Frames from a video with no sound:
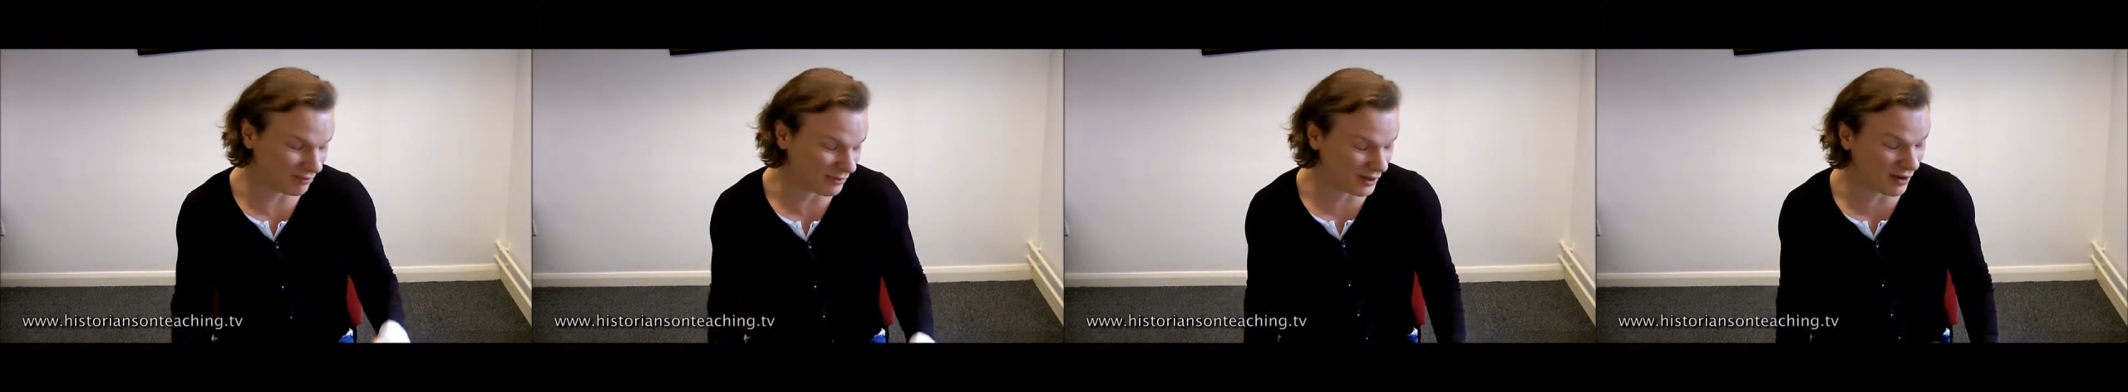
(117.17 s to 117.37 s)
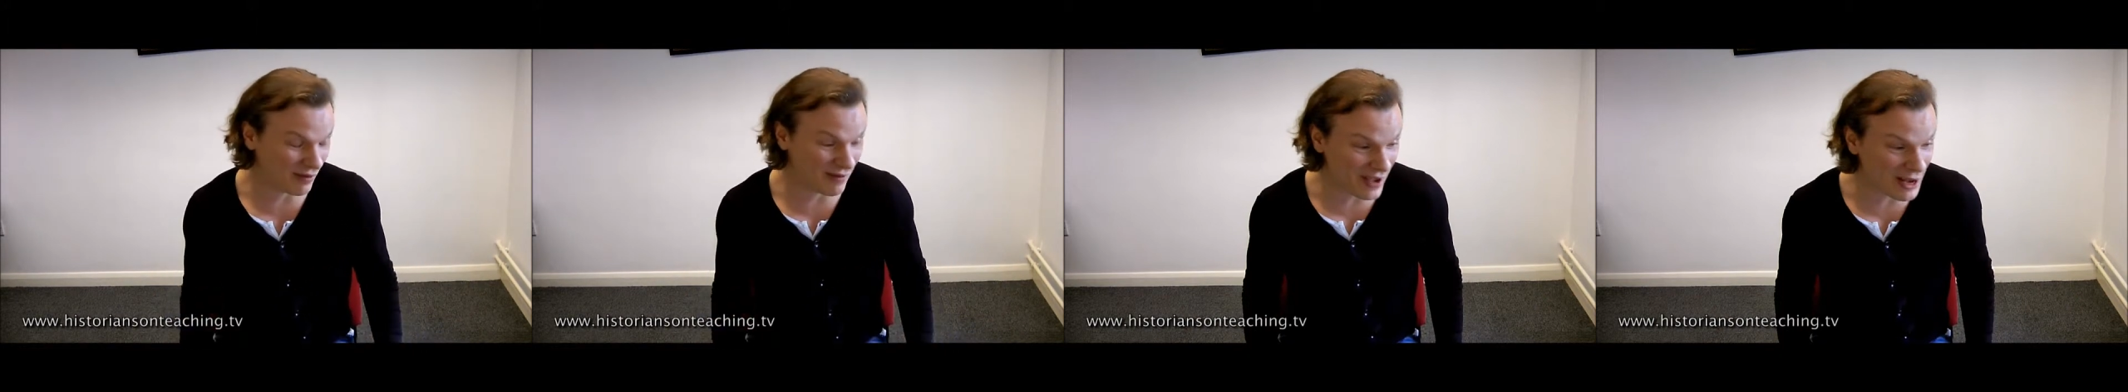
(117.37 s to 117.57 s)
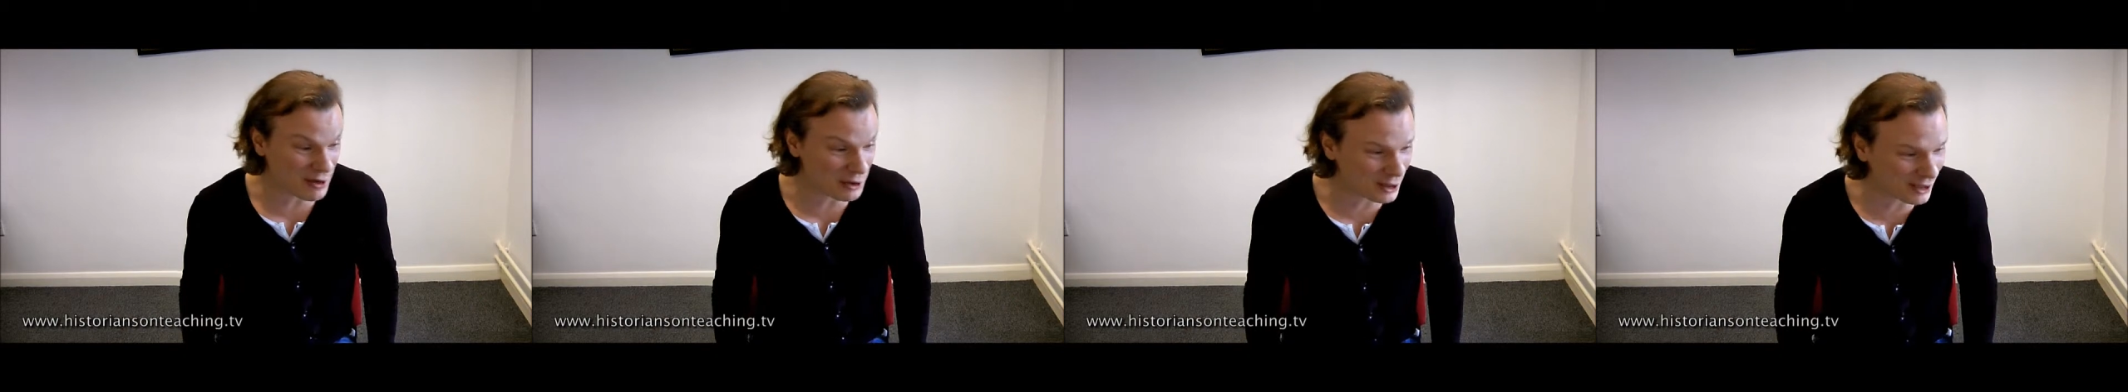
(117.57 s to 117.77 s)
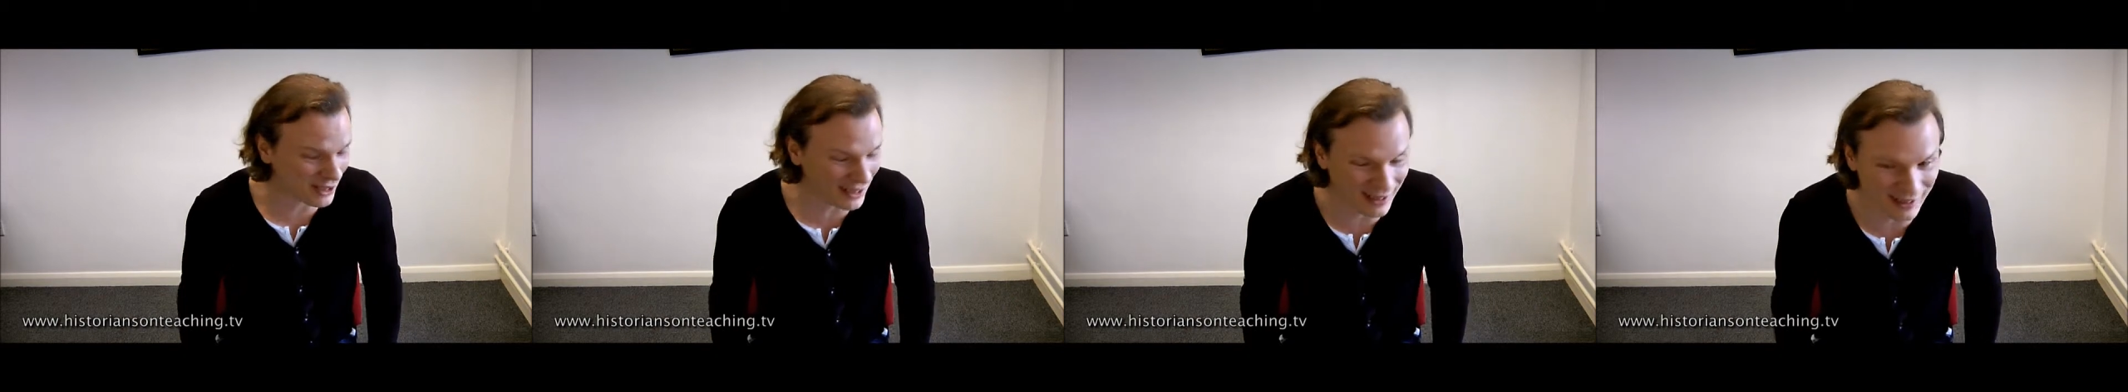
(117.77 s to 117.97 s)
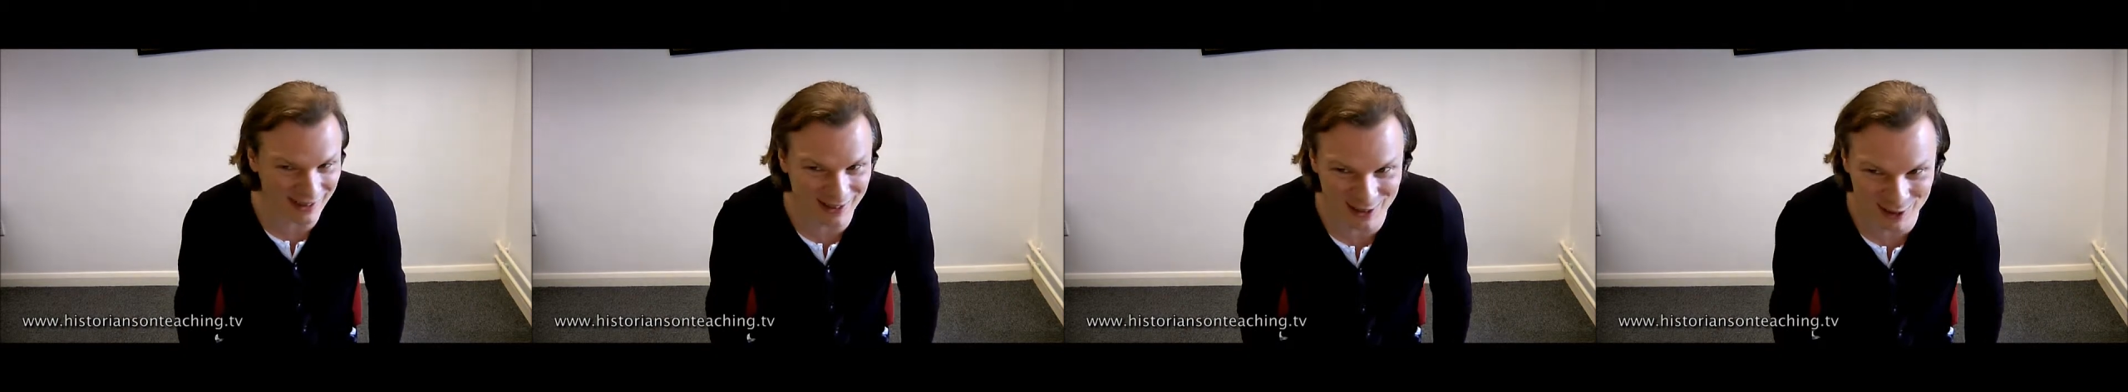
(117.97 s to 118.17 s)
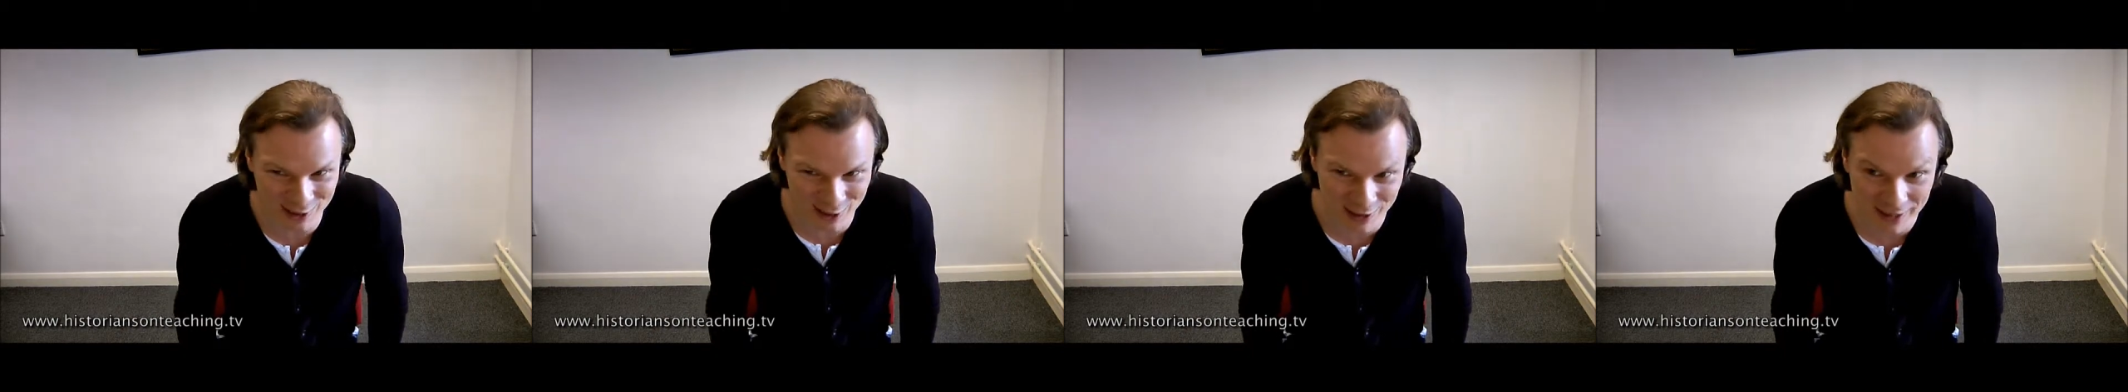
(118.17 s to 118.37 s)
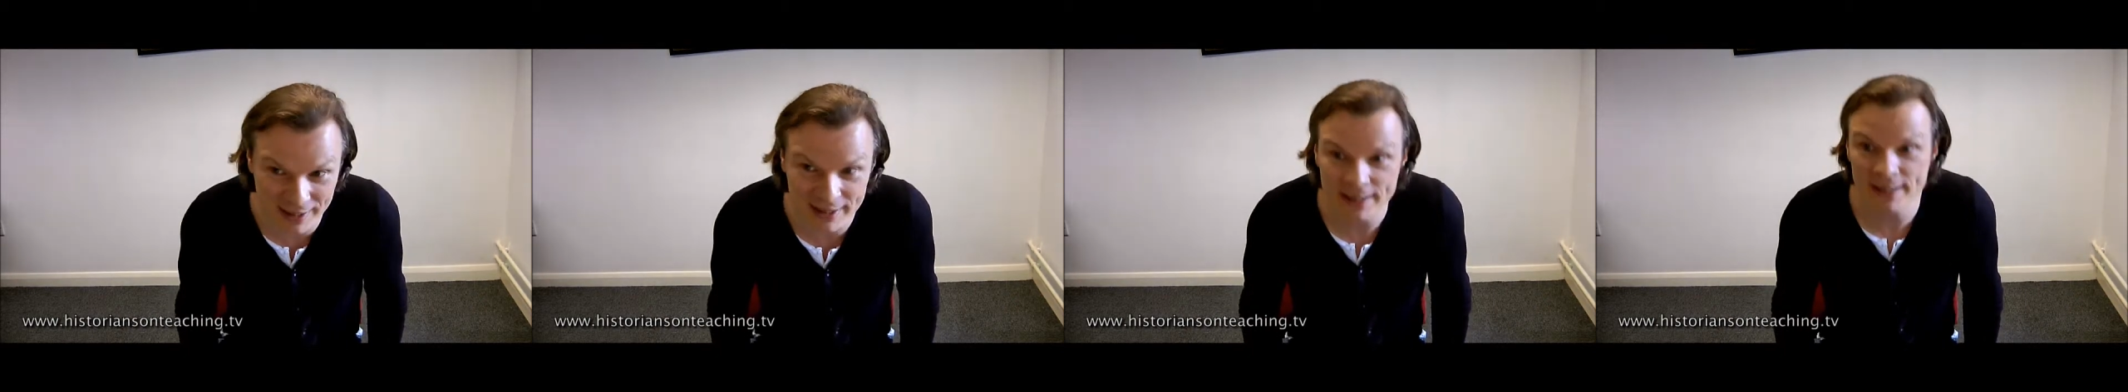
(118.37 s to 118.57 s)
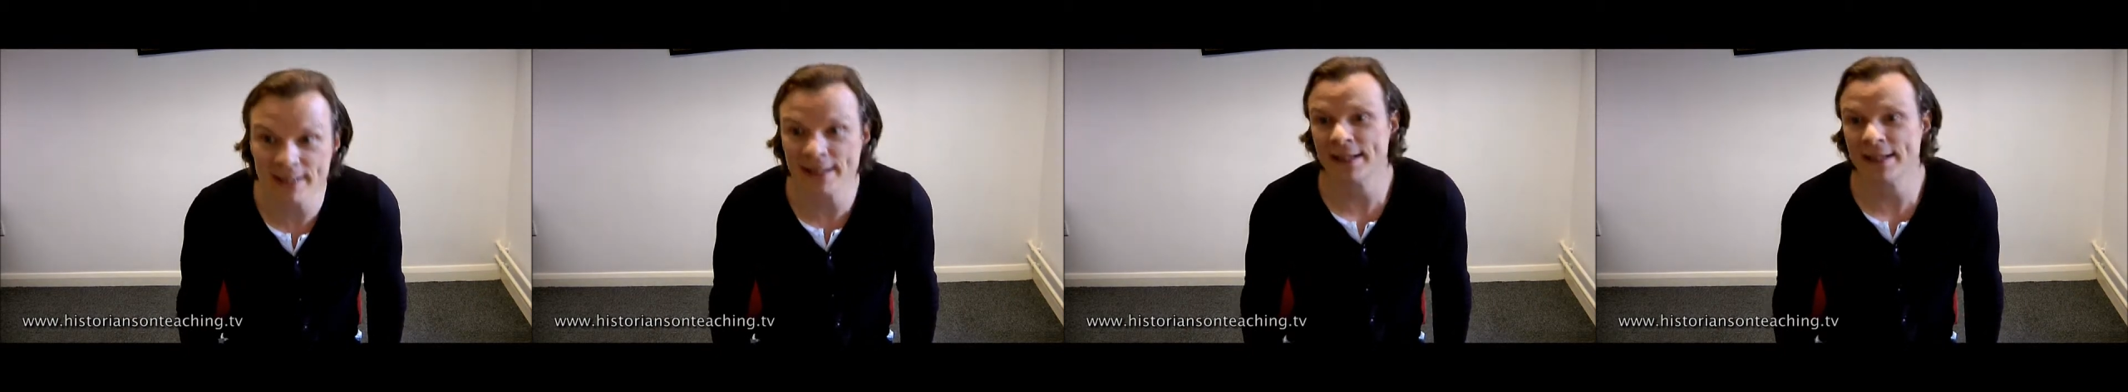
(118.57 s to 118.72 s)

conventionally understood.